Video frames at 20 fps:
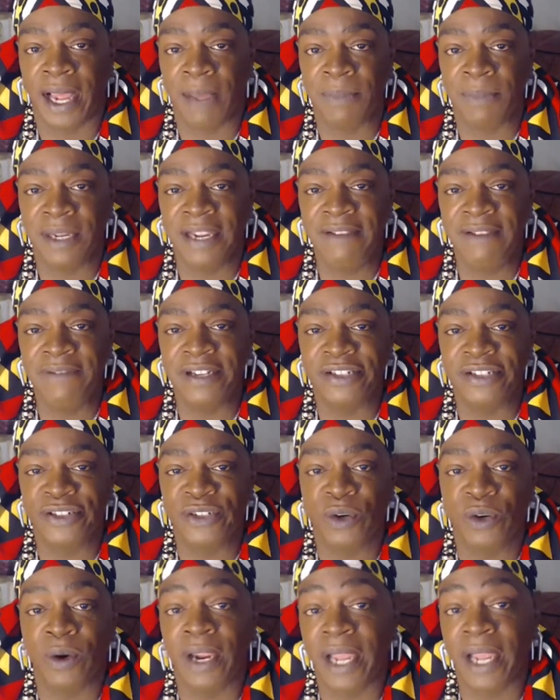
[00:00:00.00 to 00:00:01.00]
I believe this
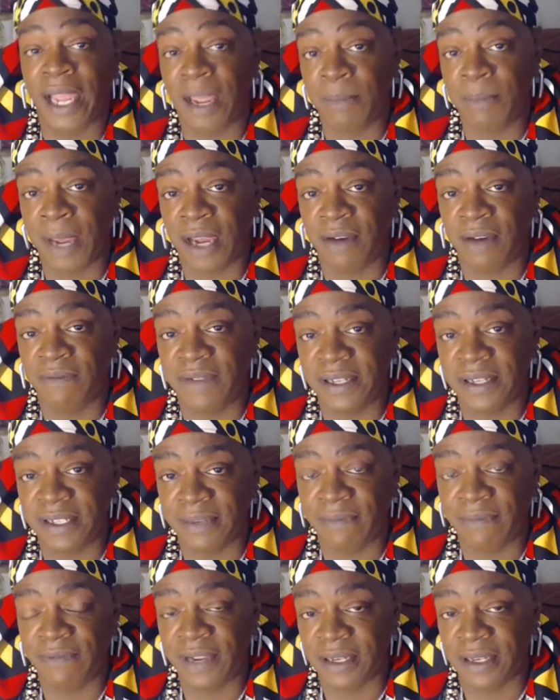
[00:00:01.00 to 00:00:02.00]
story came out of
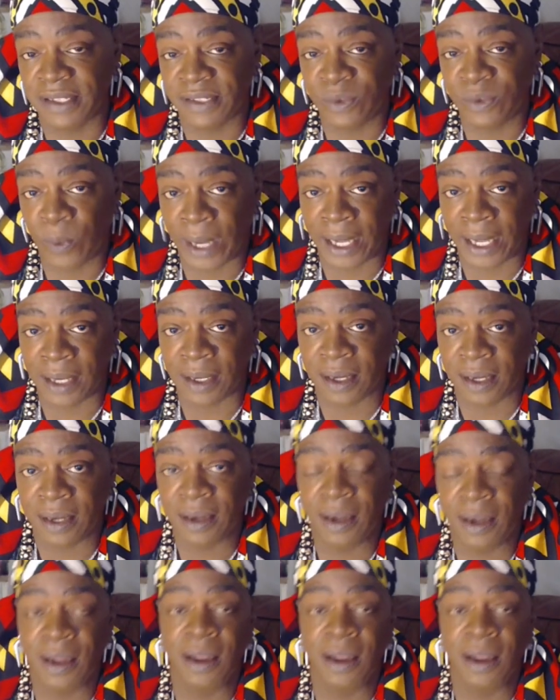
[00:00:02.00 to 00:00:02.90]
Venezuela,